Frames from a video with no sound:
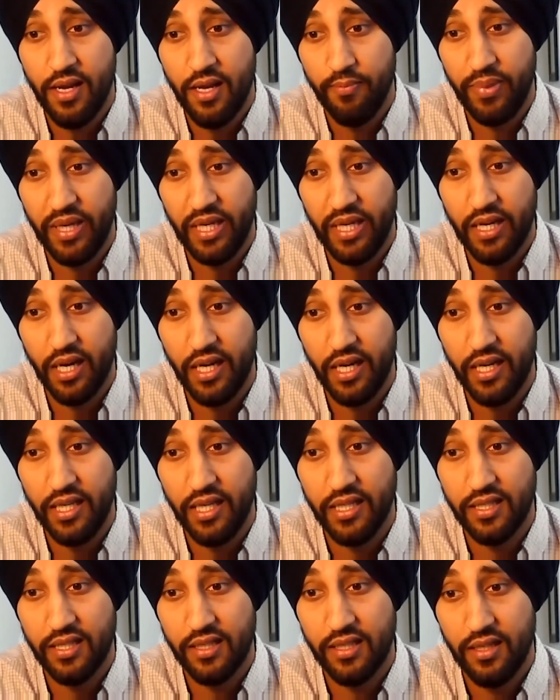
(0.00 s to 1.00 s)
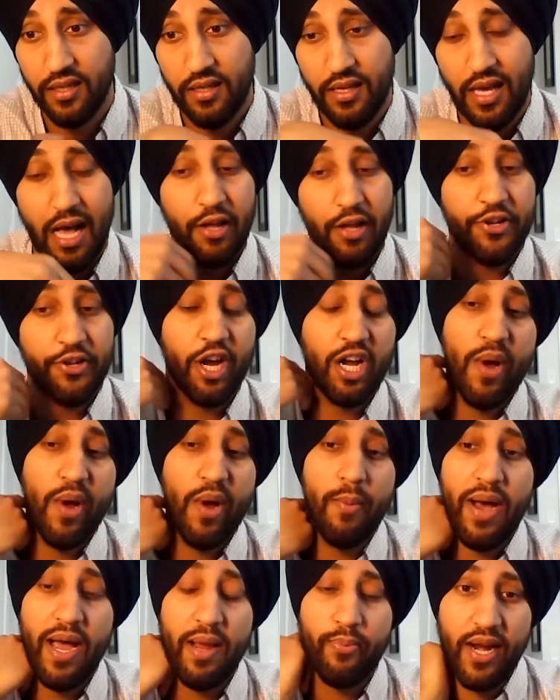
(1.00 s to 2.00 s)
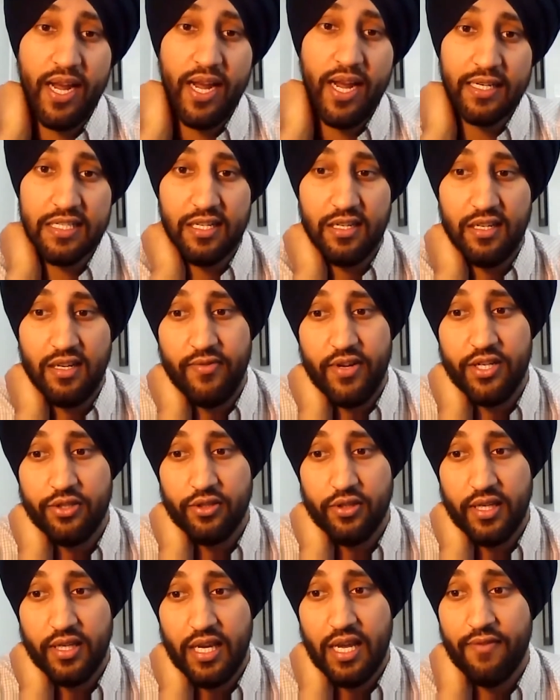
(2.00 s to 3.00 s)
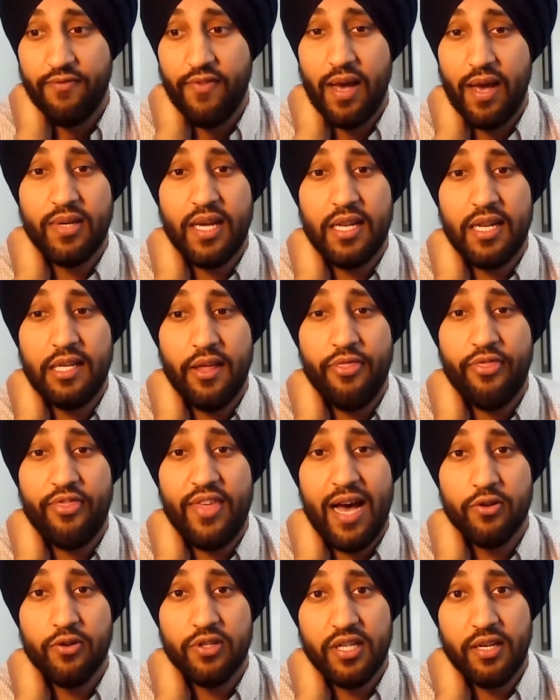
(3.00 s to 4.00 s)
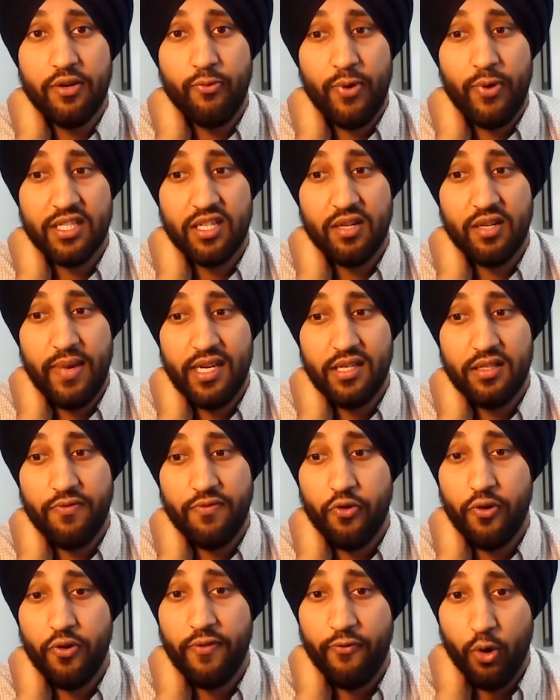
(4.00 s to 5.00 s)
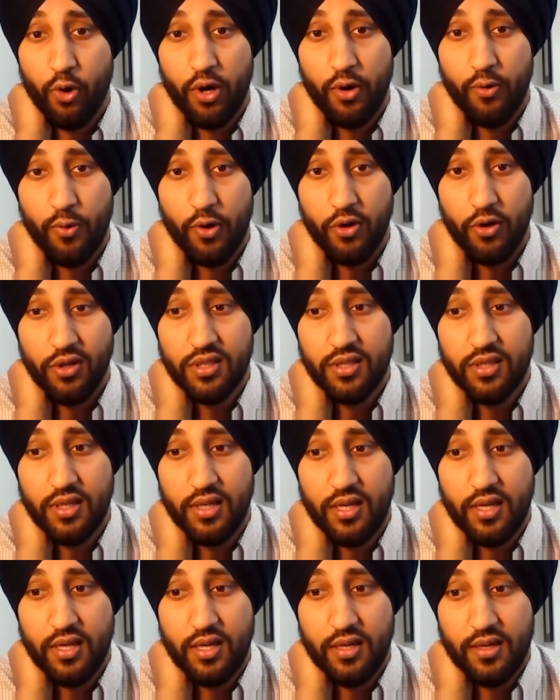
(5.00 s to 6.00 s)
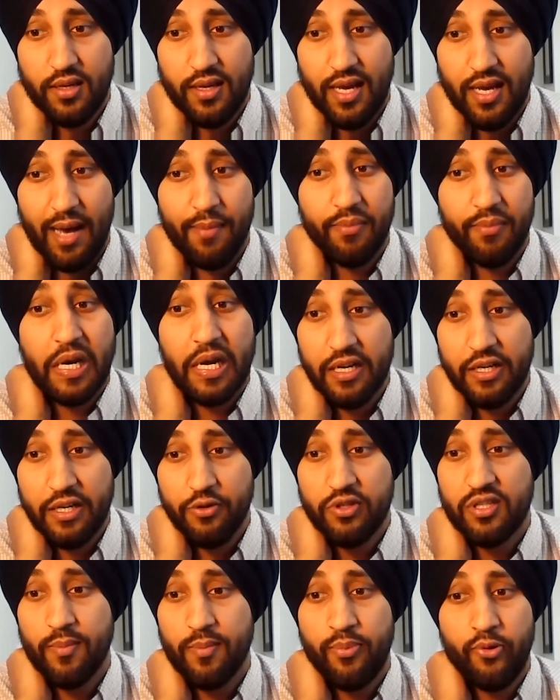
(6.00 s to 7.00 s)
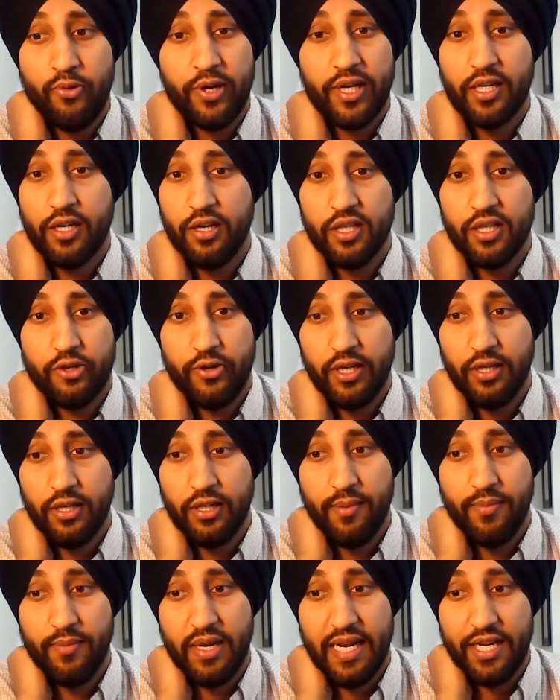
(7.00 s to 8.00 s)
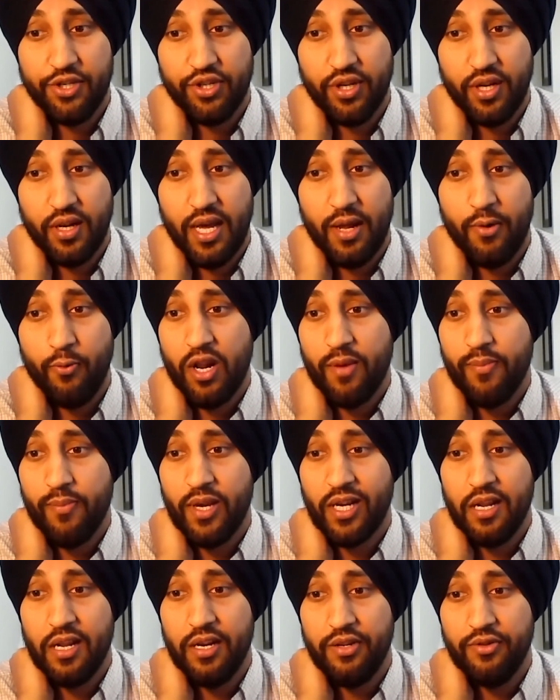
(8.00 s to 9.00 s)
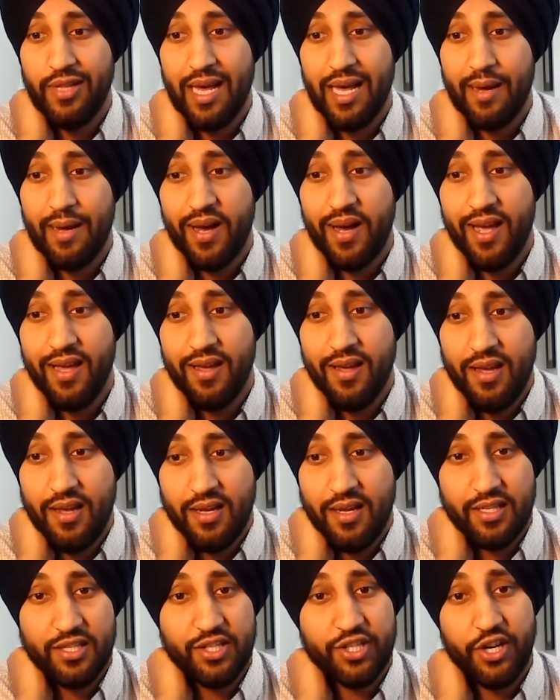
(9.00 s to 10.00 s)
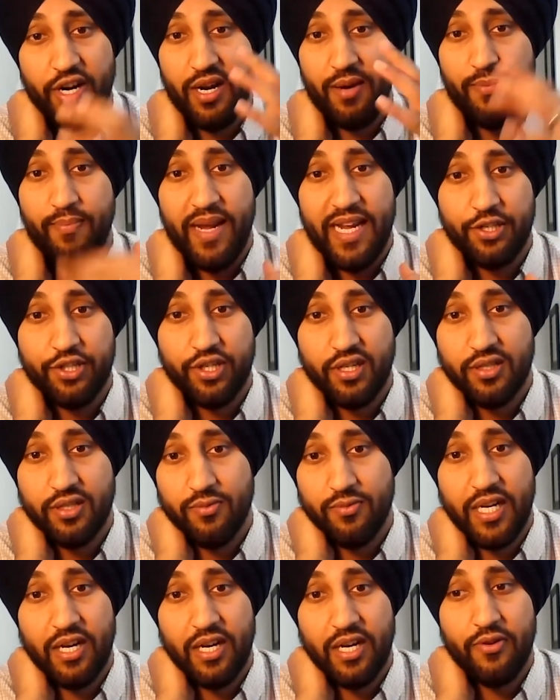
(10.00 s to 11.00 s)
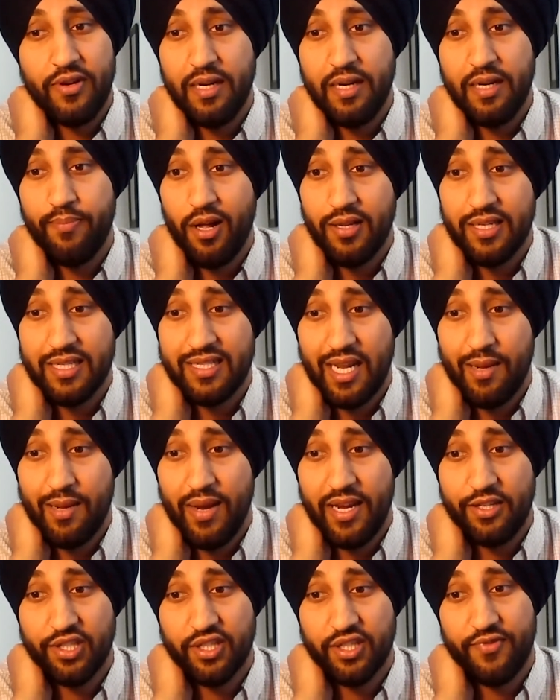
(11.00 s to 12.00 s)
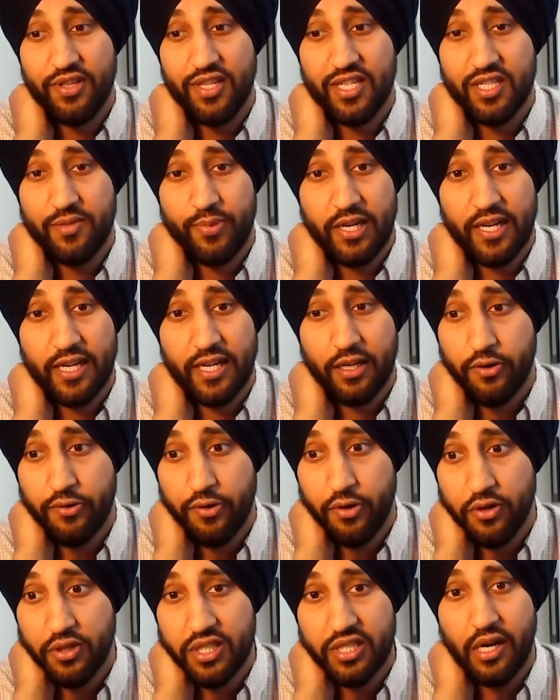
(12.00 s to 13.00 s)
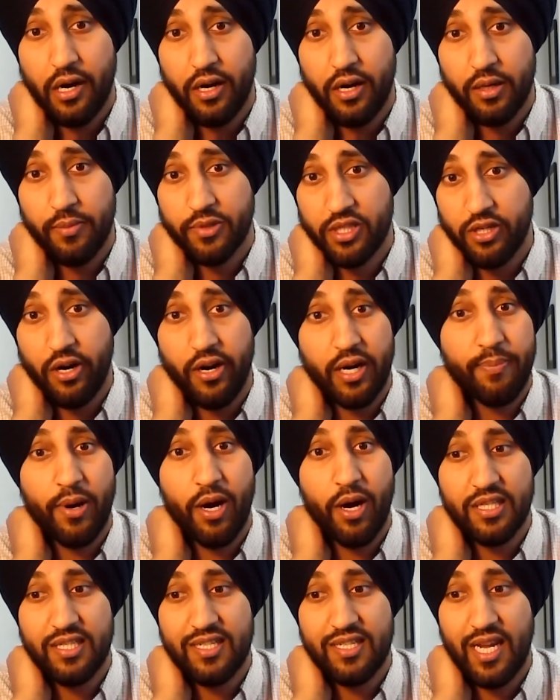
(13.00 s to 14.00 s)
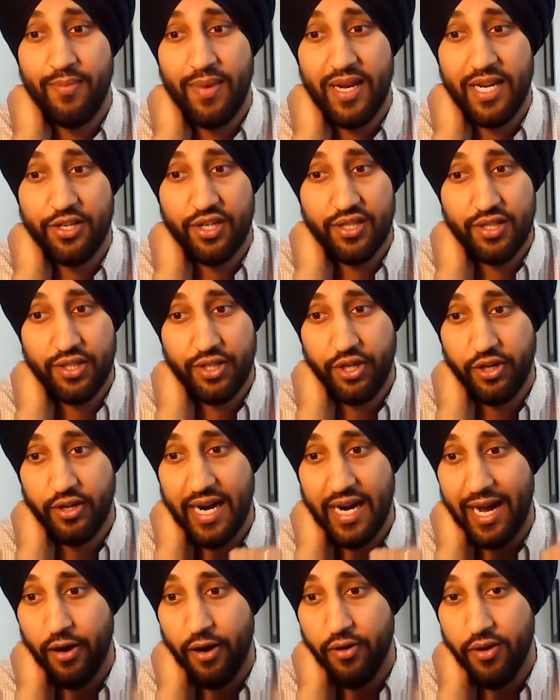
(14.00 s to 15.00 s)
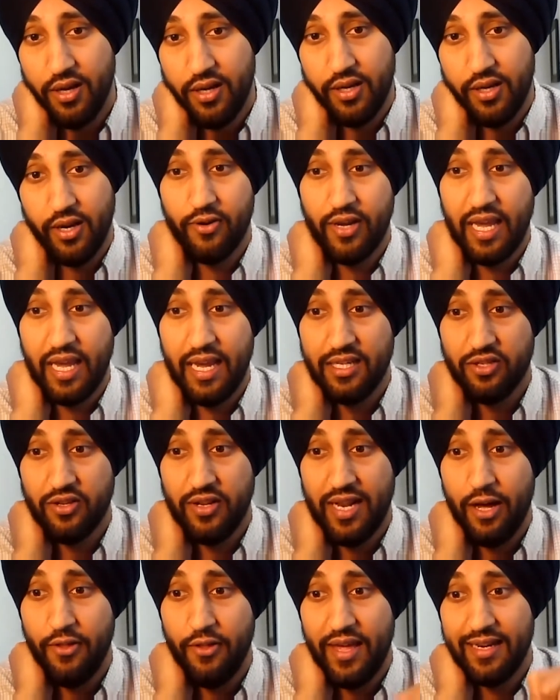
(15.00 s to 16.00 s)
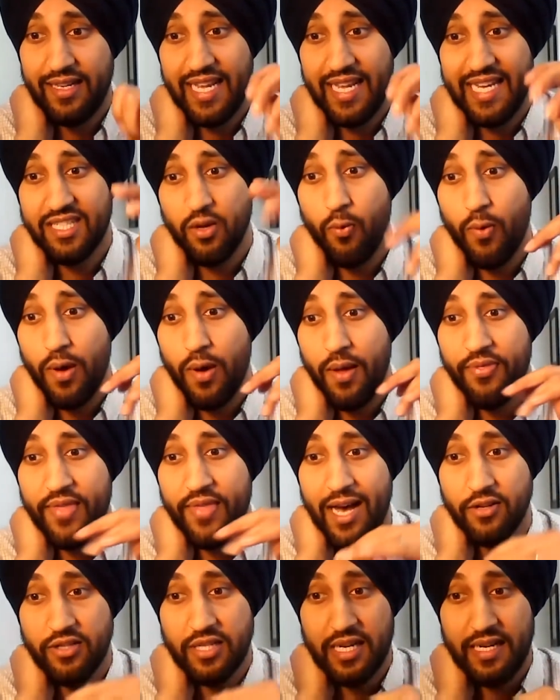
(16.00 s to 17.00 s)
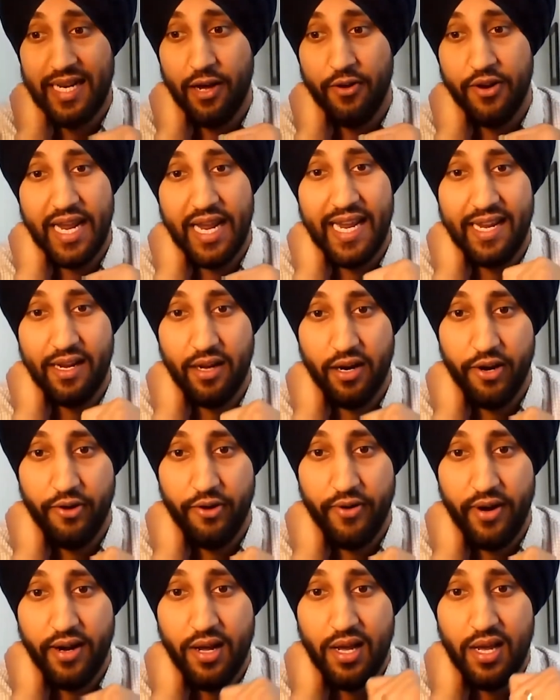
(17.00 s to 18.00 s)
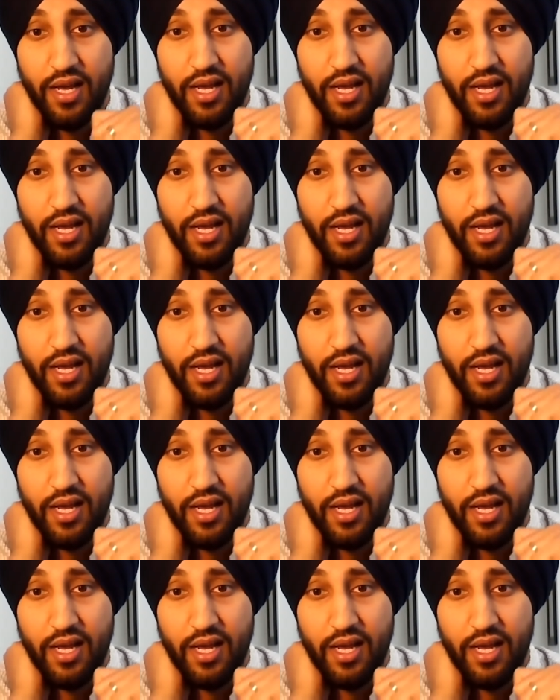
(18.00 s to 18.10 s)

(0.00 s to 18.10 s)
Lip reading: Because I'll talk about my practice individually. If I'm getting 1,000 resumes for 4 roles, I'm going to do some precursory elimination. And what am I going to do that by? Certain majors. We don't need poli-sci majors for this particular role. Sorry, poli-sci majors, you're out. Okay, so now that takes the 1,000 down to 800.